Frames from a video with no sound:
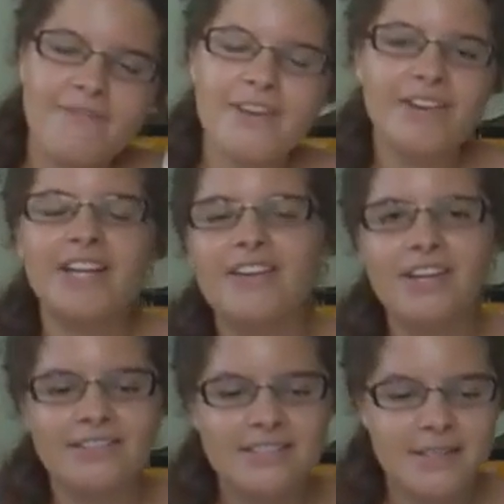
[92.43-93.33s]
I'm very
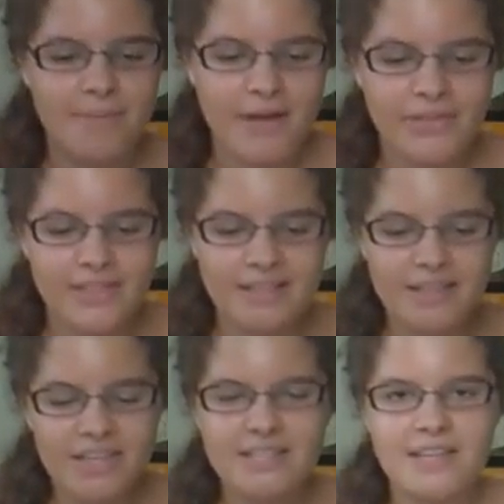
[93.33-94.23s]
curious about
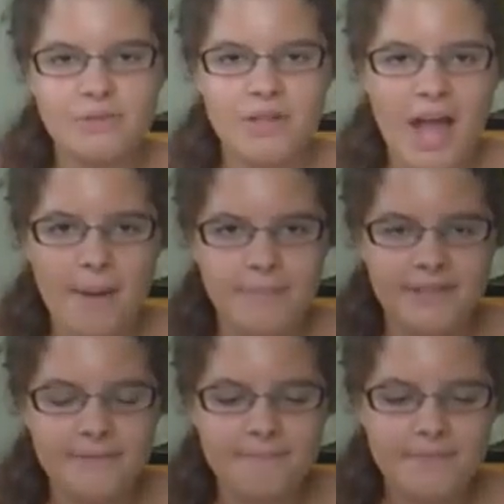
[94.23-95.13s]
the things that will
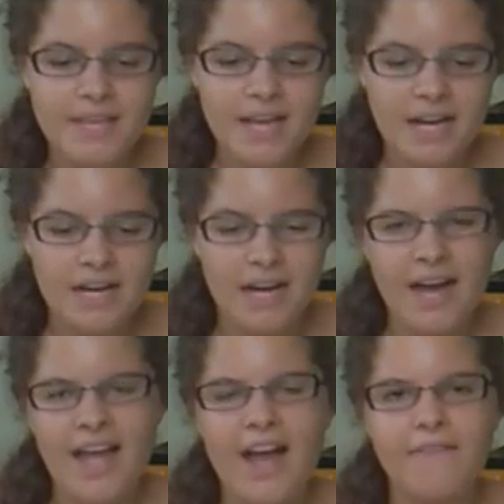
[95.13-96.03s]
happen.
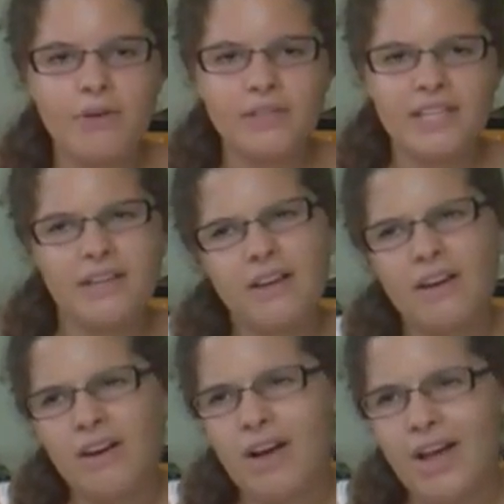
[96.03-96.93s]
I have only
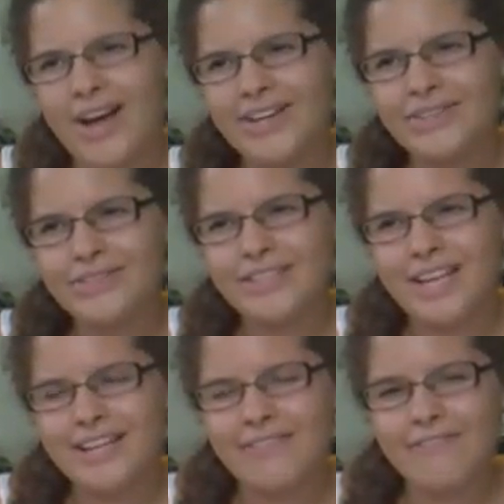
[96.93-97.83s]

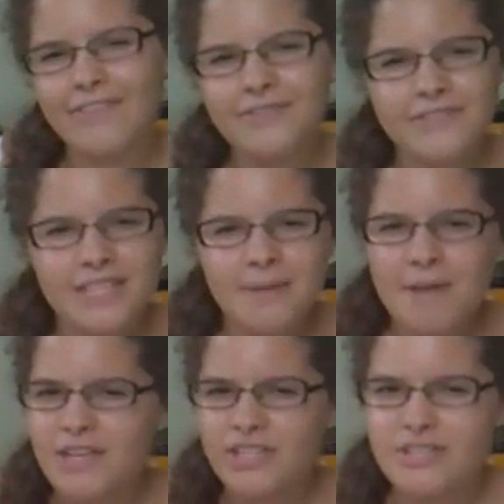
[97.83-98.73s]
150
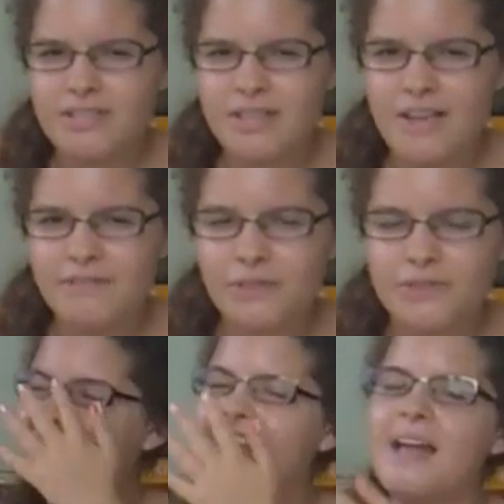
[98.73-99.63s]
pages left,
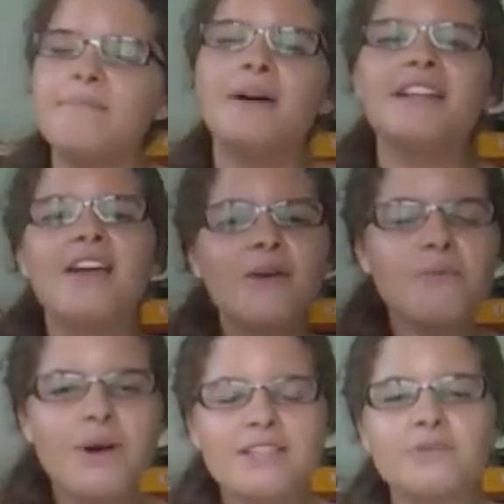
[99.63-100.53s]
but I
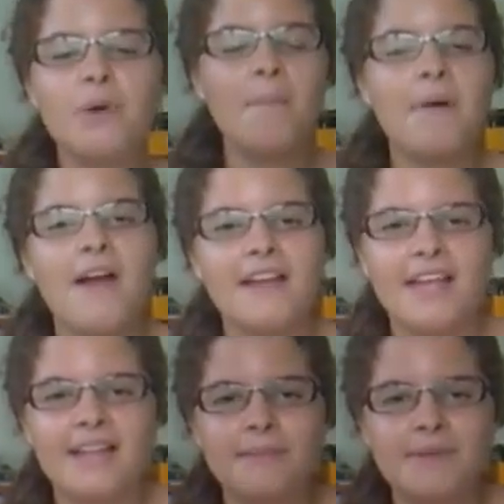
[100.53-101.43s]
don't want Vampire
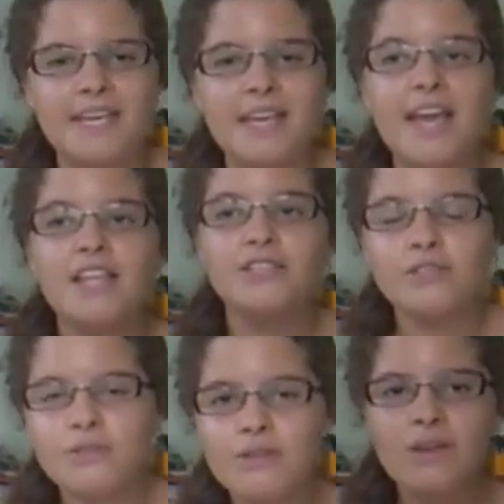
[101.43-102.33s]
Academy
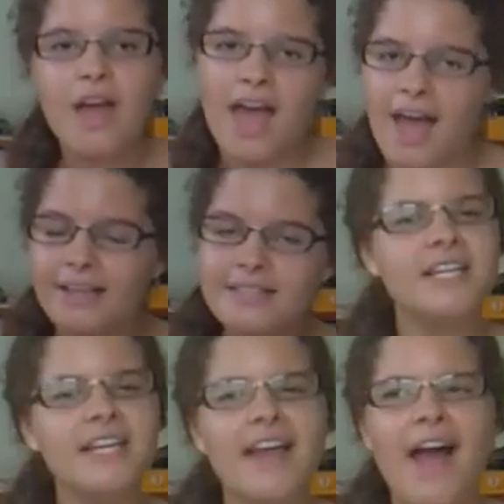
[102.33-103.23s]
to end.
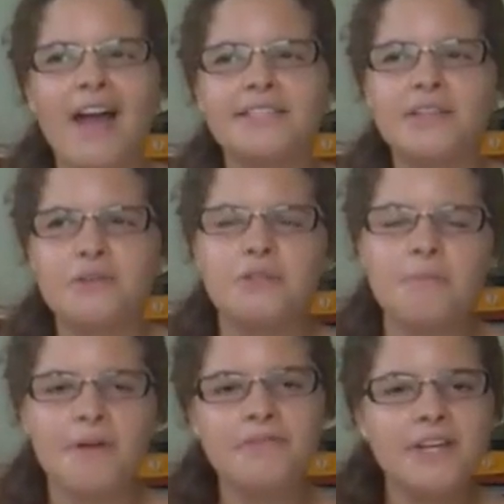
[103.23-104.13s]
Ollie and also
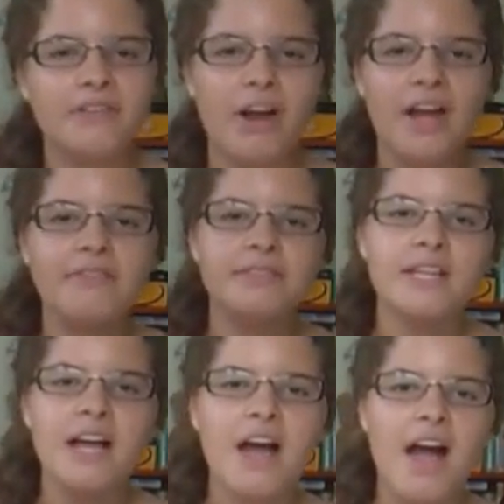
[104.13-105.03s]
my friend arrived,
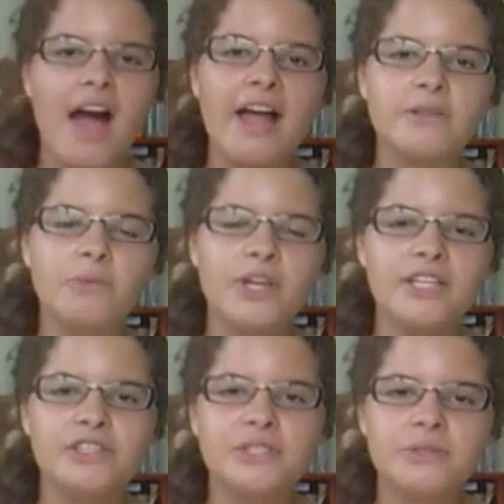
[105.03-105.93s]
and
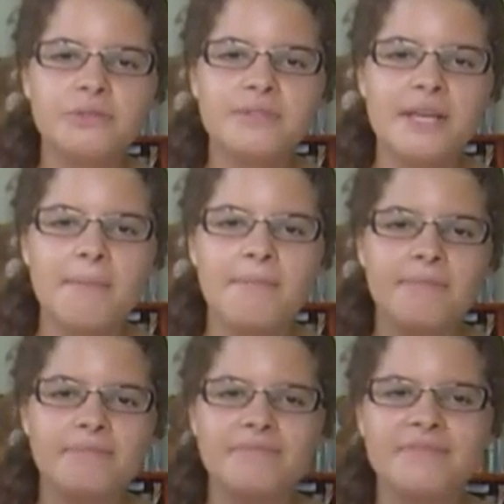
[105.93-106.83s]
we do some
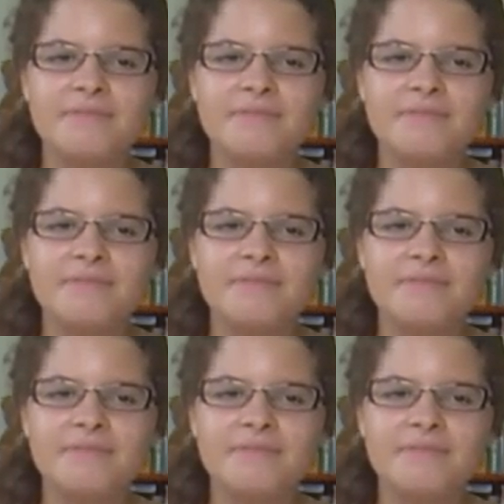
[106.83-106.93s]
